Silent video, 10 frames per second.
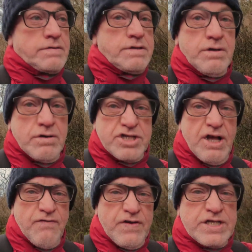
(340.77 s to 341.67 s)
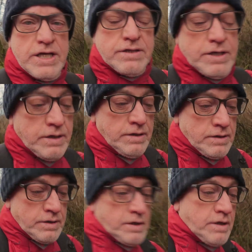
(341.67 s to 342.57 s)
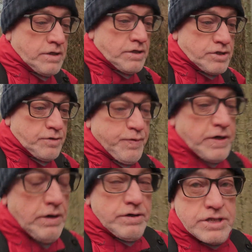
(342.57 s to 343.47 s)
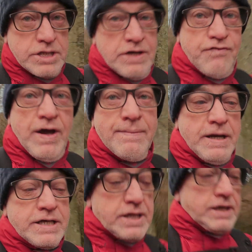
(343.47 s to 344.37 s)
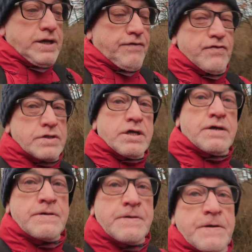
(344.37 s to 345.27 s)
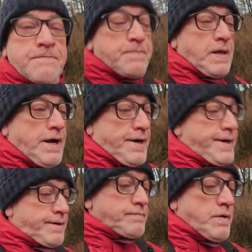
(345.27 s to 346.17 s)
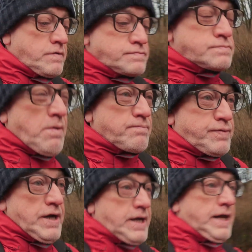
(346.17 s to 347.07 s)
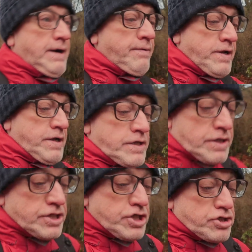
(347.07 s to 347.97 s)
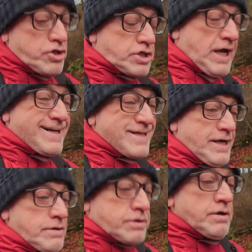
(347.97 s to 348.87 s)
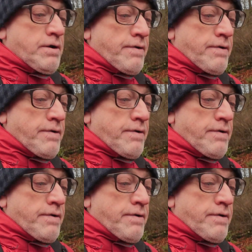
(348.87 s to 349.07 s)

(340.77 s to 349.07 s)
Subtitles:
you know, selfie stick thing, to put it on to see if that makes any difference. But anyhow, this is just handheld,